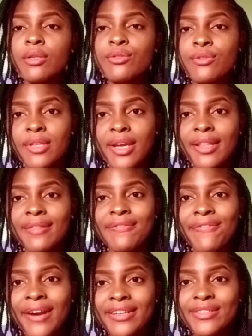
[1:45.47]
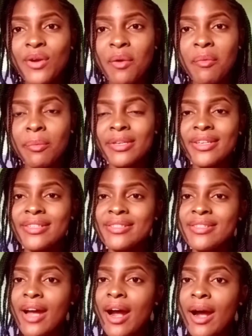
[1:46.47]
today, the first home remedies
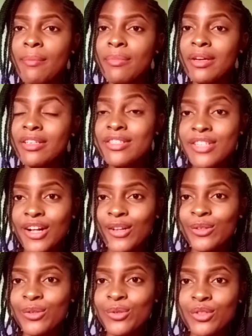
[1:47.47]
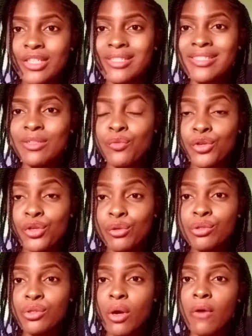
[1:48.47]
that I'm gonna tell you is the
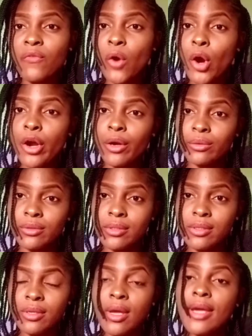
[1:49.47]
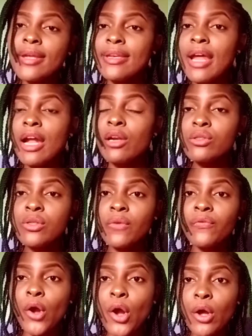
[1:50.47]
use of oils. There are lots of
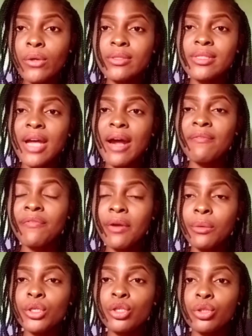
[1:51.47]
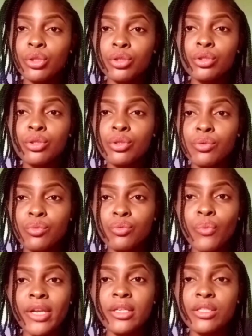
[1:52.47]
oils that are very good
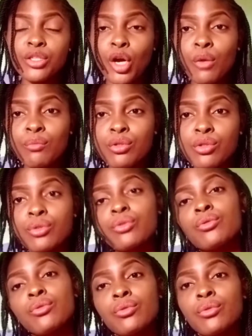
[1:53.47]
when it comes to